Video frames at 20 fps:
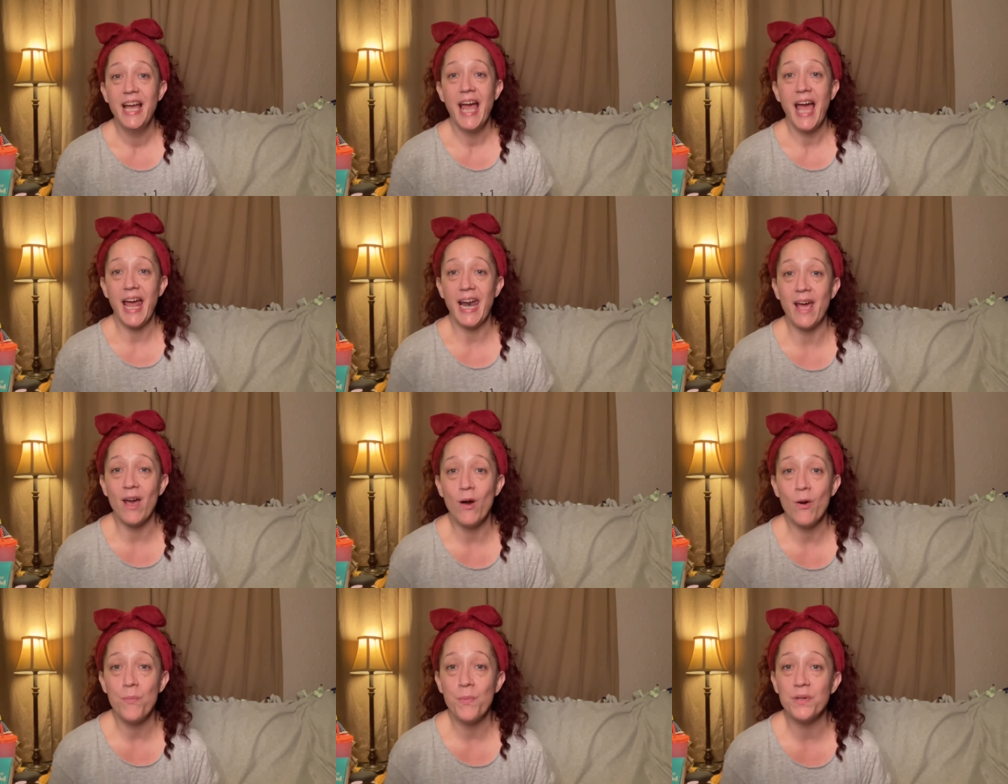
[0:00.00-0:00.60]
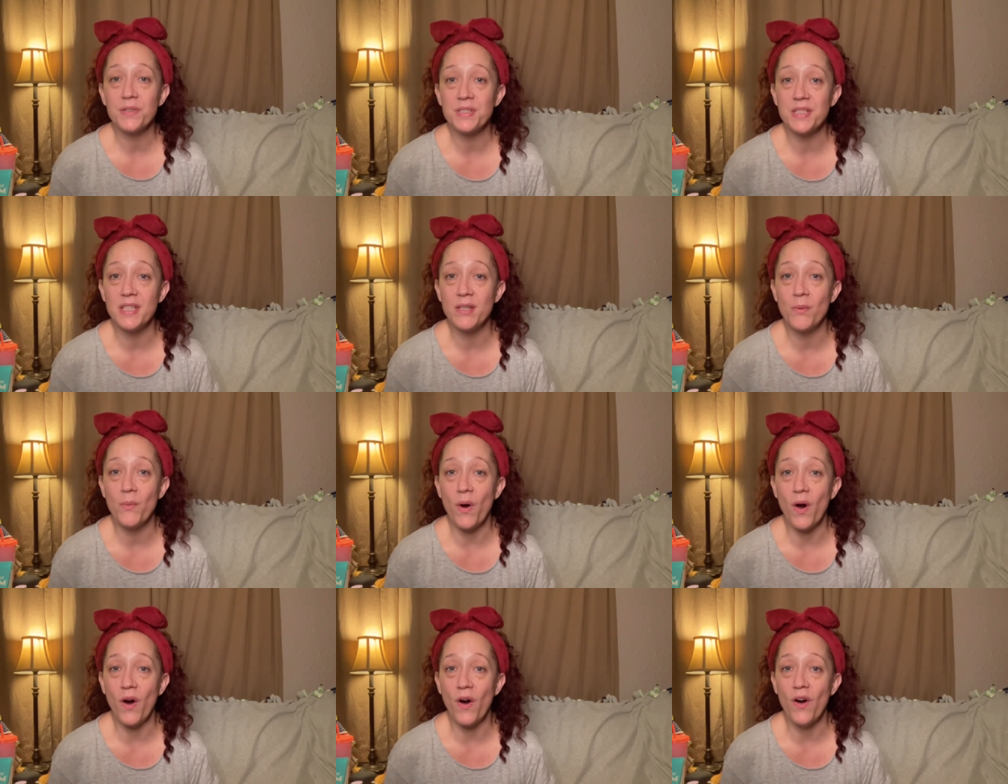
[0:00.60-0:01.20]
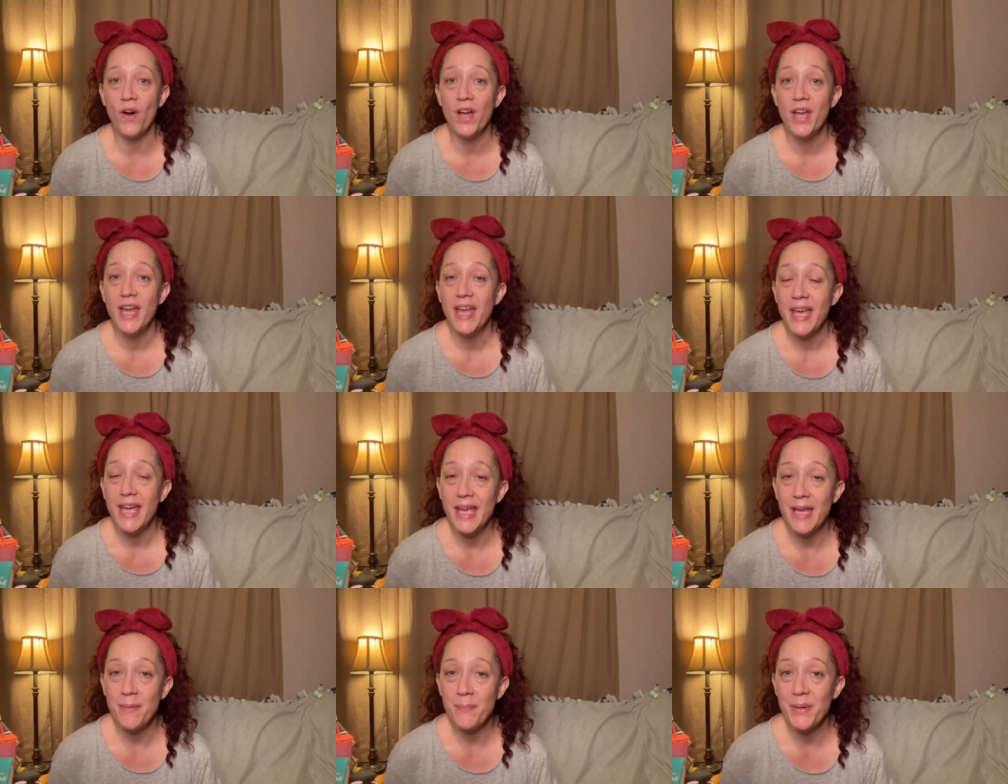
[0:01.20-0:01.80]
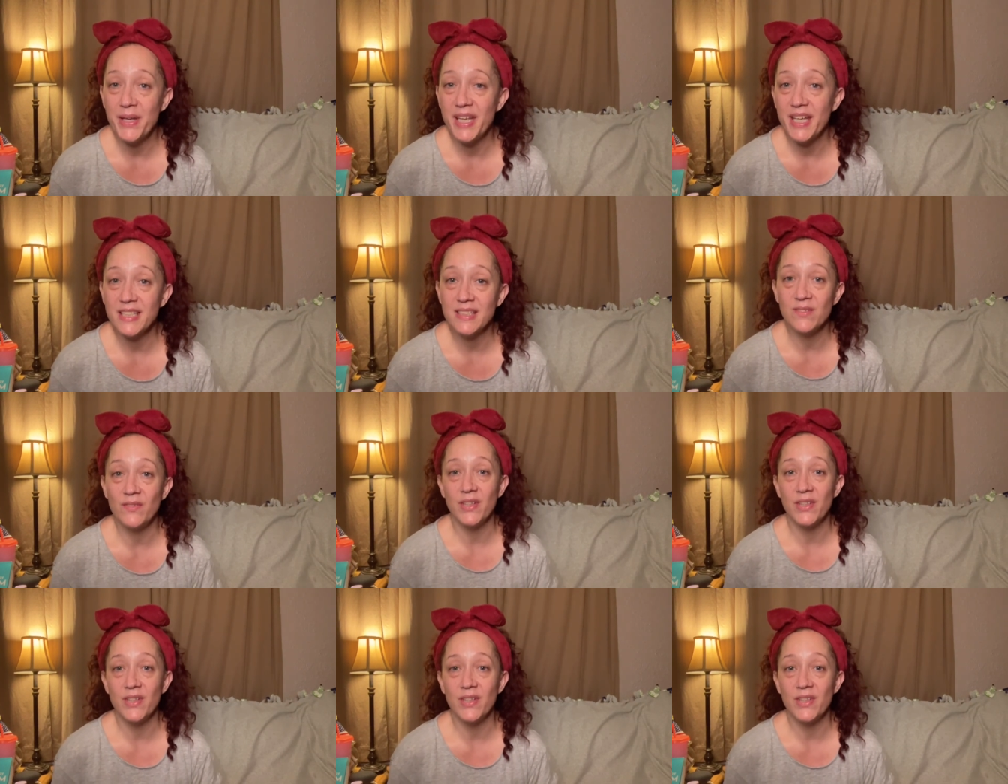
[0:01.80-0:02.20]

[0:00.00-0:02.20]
And I hope I'll see you all in my next